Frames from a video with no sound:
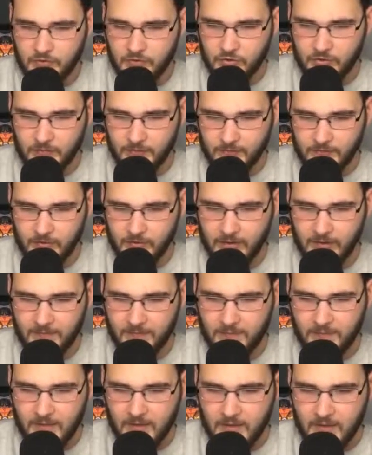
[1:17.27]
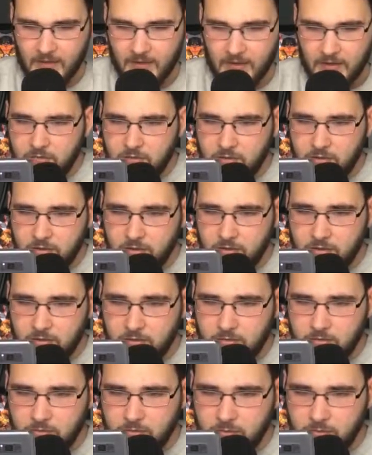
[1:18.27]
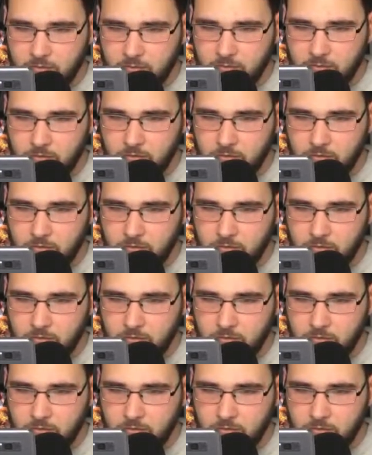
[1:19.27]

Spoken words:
You sure? Okay. Oh, hello.